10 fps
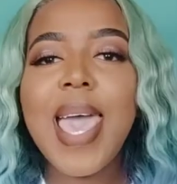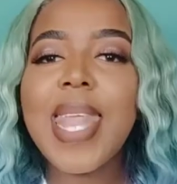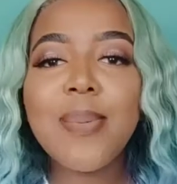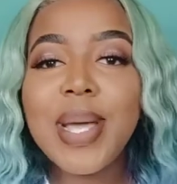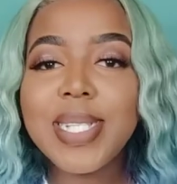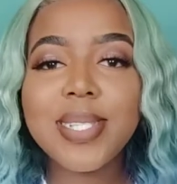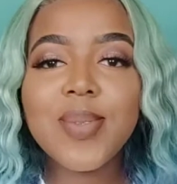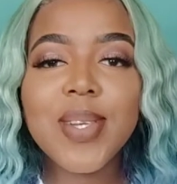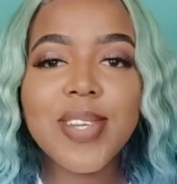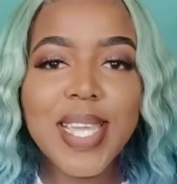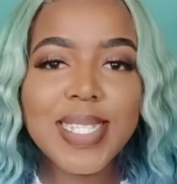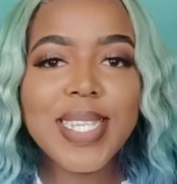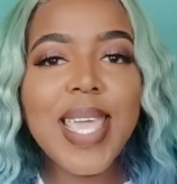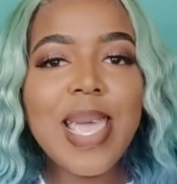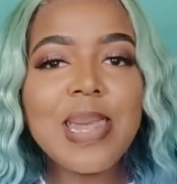and I might just recreate
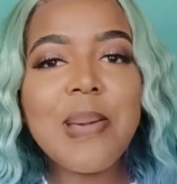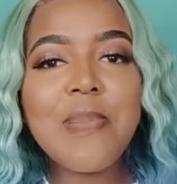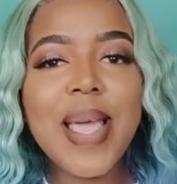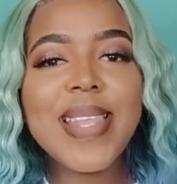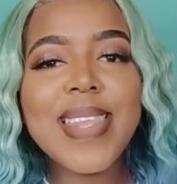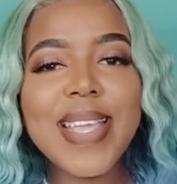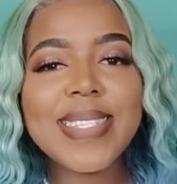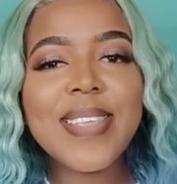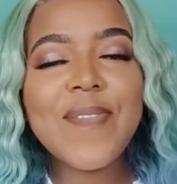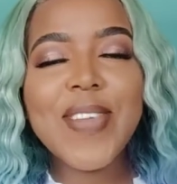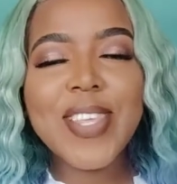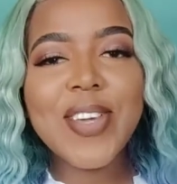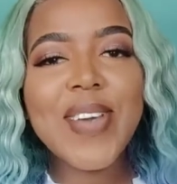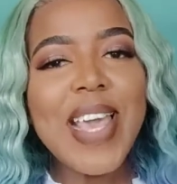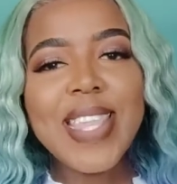it in my next video.